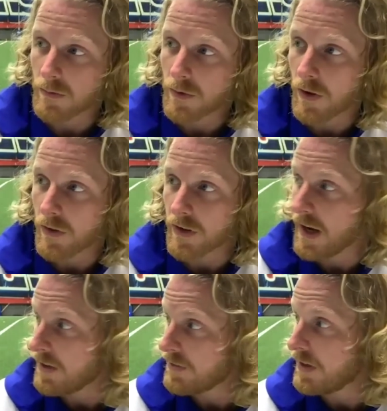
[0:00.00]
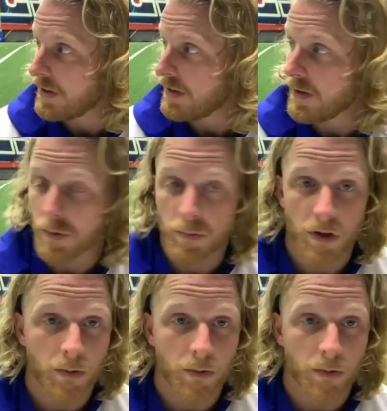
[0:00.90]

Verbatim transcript: with all the guys that, that we play